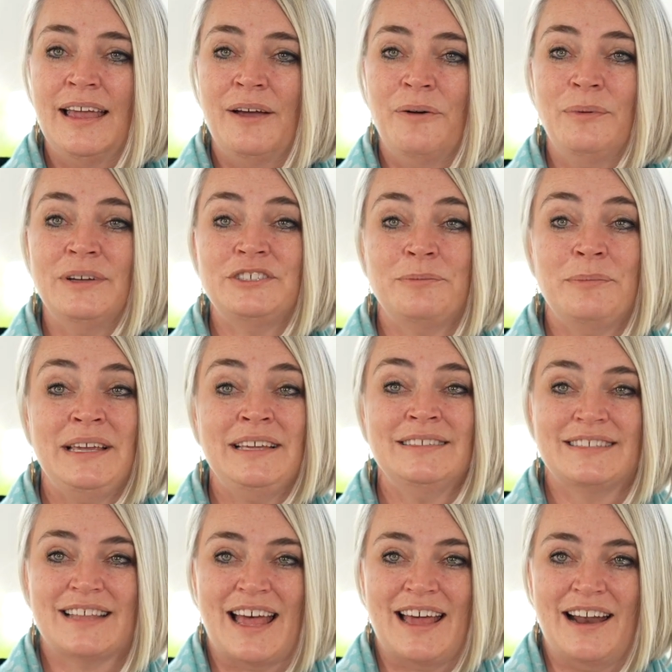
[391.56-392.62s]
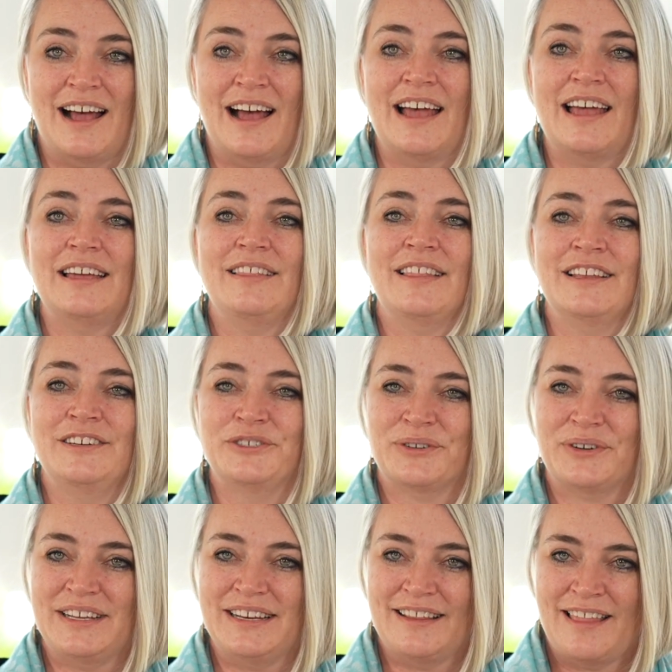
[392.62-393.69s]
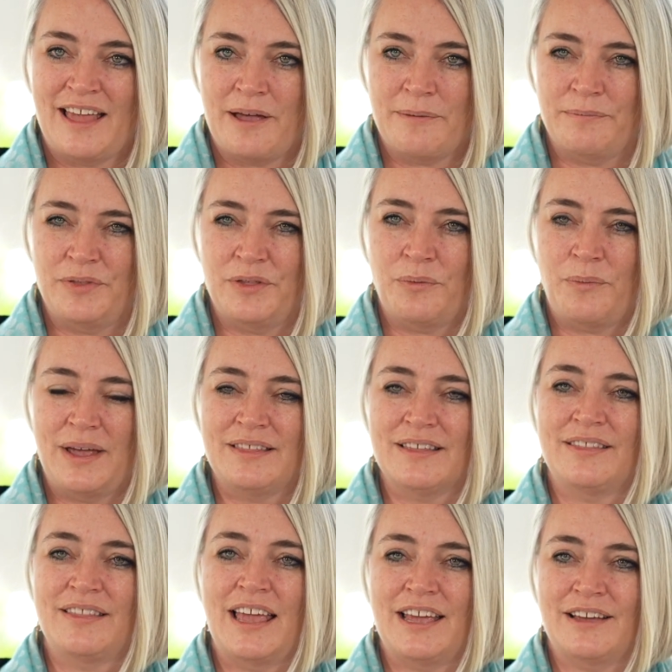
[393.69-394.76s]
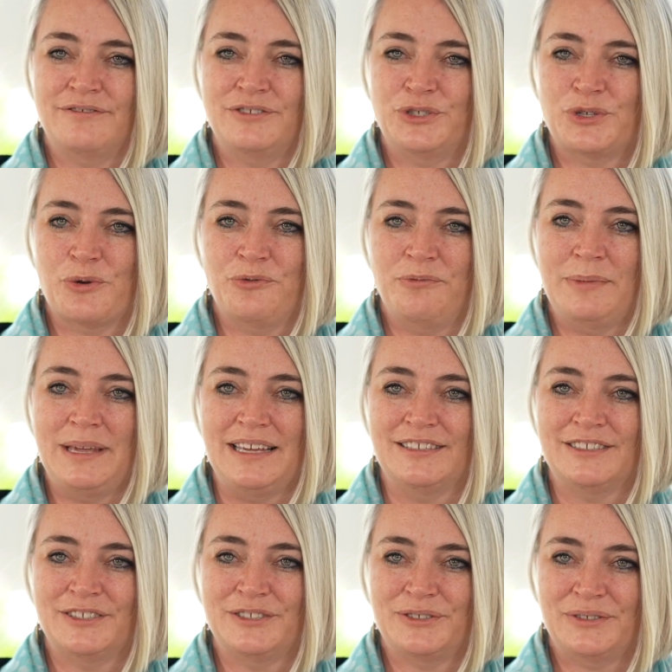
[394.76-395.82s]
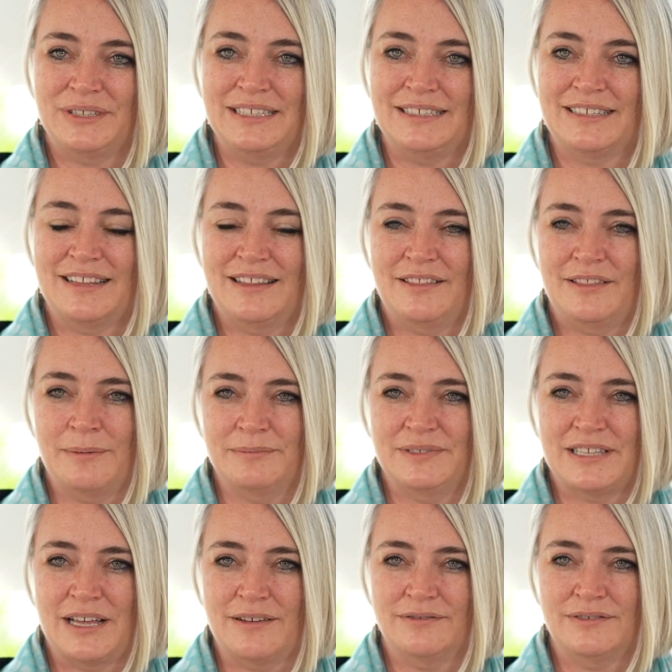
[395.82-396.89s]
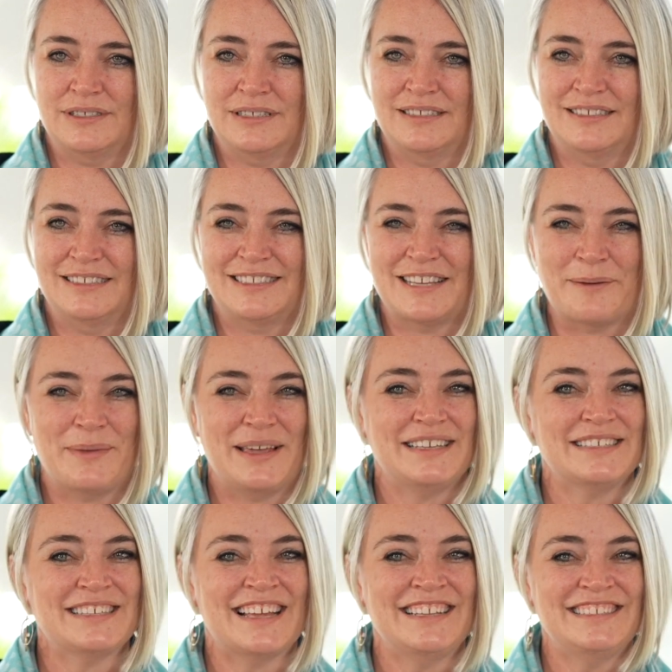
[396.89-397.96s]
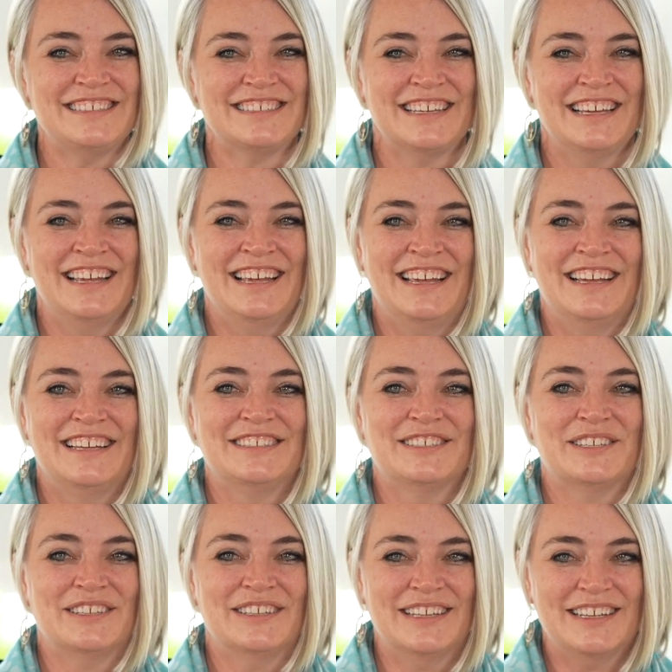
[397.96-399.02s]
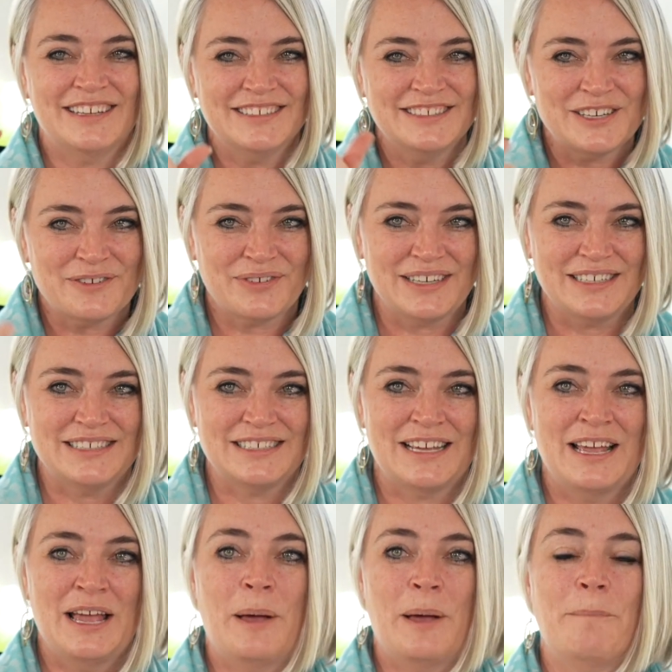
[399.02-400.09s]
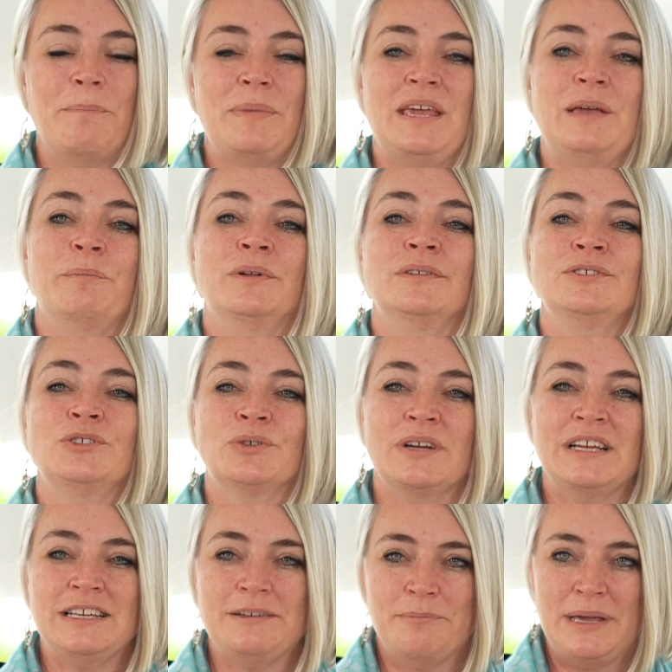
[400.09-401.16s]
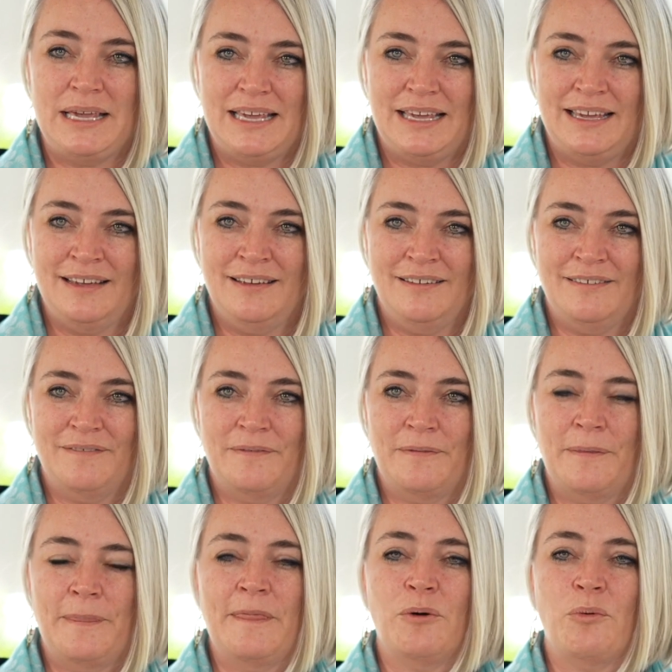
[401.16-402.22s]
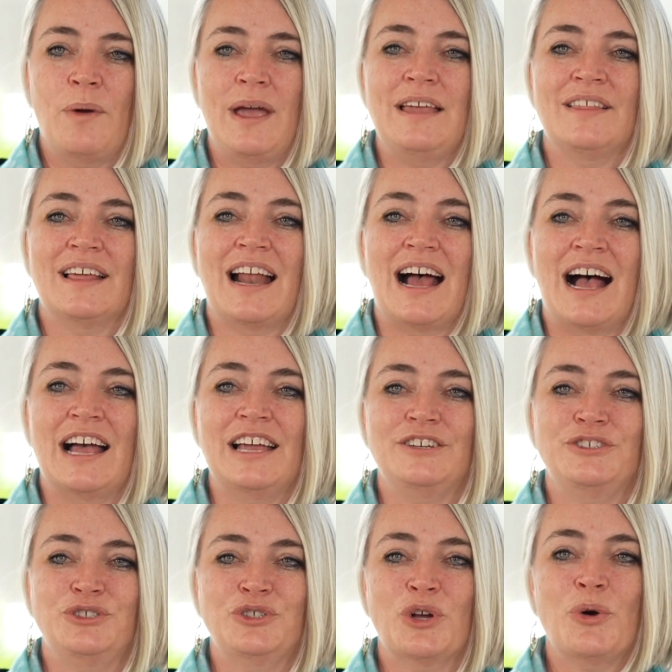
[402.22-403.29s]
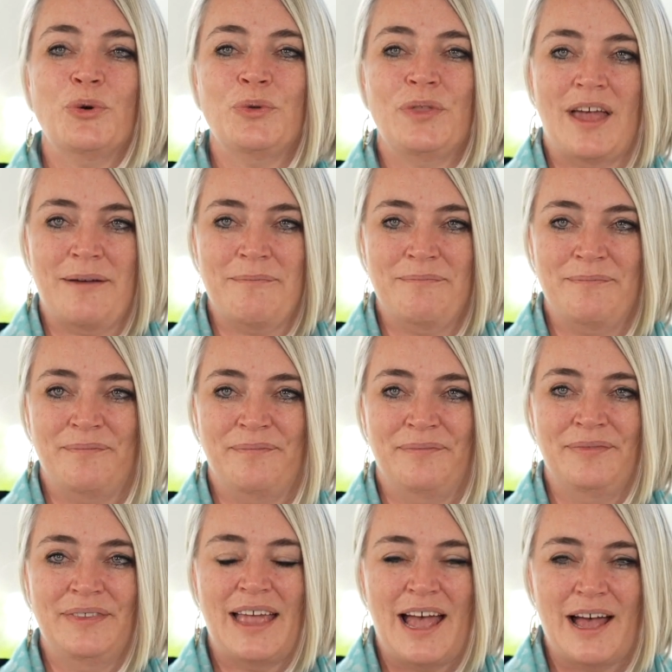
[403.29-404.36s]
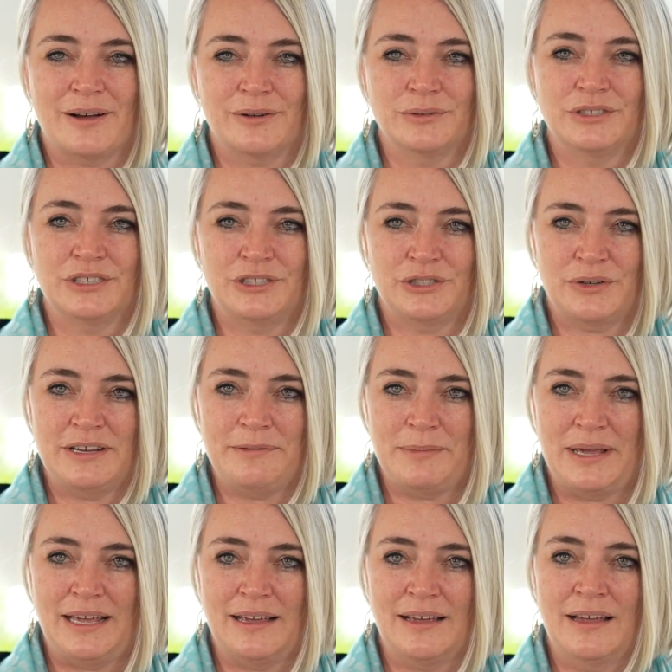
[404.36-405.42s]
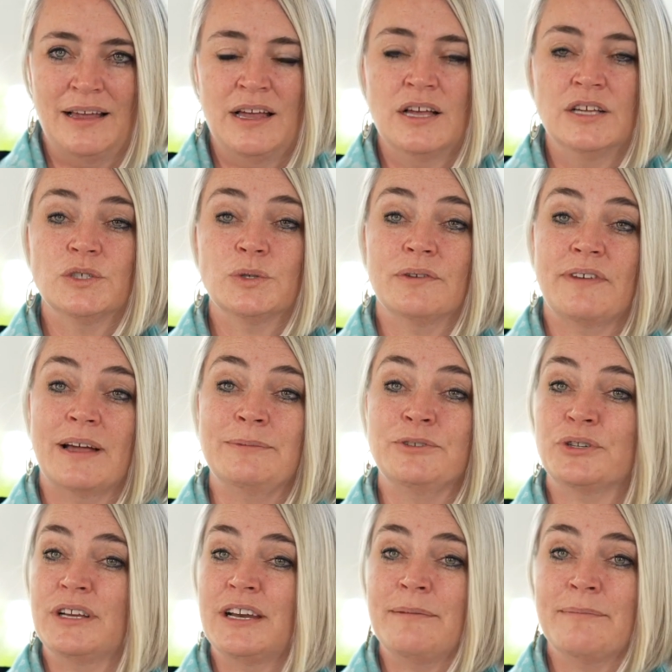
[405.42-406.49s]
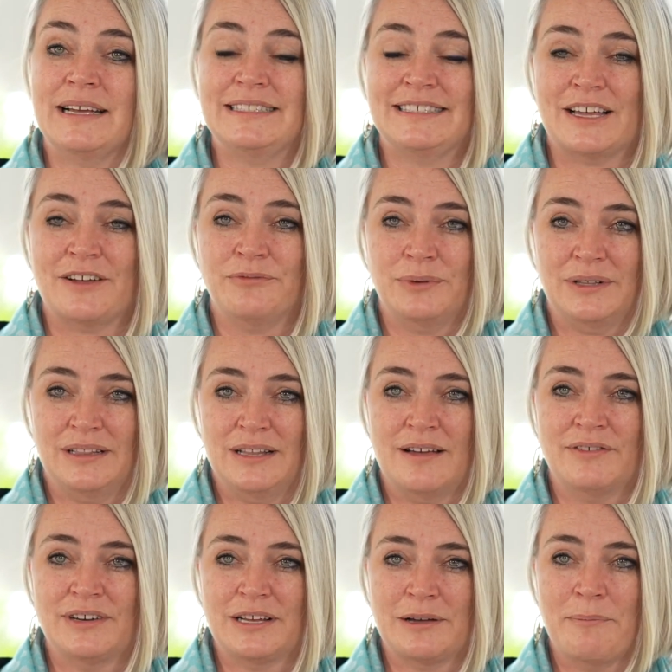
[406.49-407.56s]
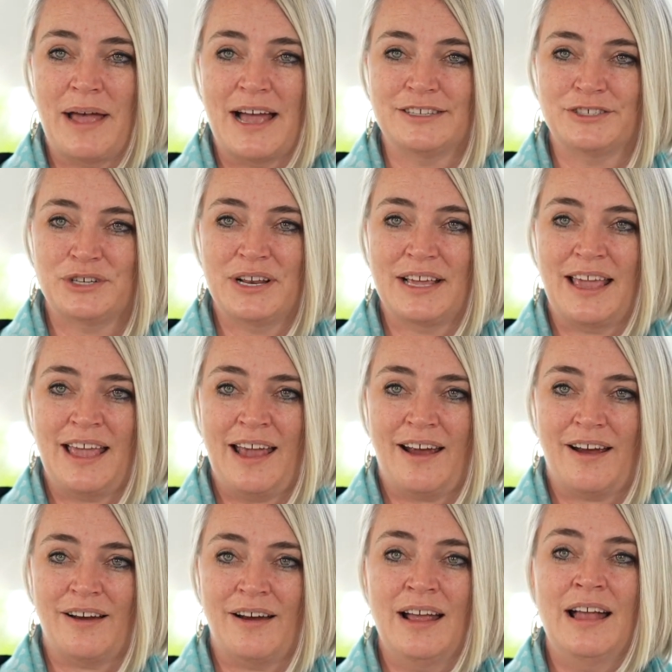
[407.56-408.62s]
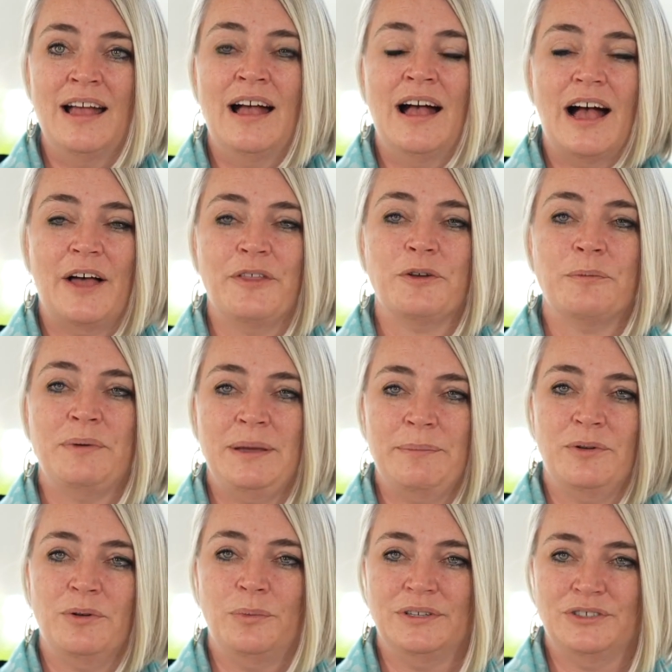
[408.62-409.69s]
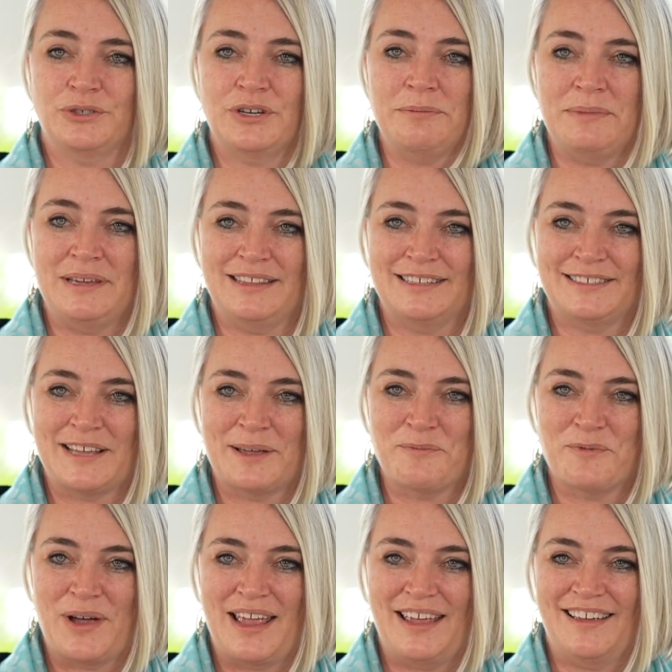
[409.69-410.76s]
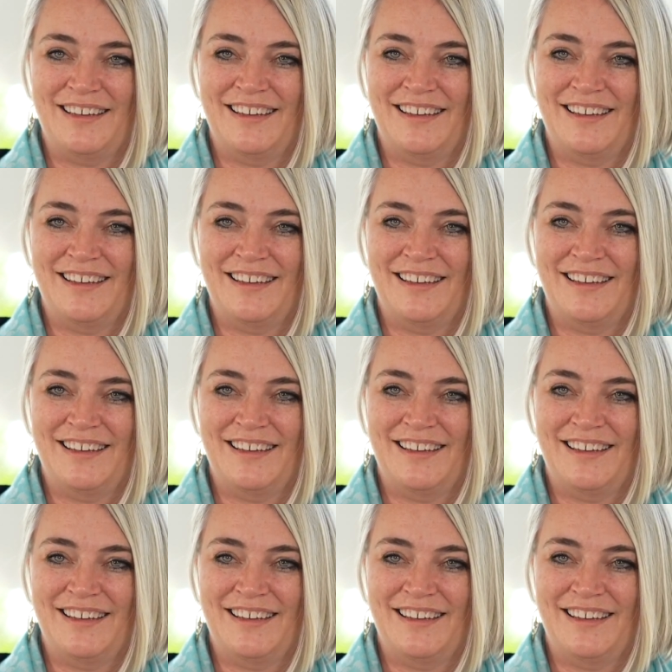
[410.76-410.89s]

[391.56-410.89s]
which means that I then treat them the way that they have shown me to treat themselves. Does that make sense? It's a little different. People treat me the way that I show them how to treat me. So if I'm treating myself with love and compassion and care, other people will treat me the same way.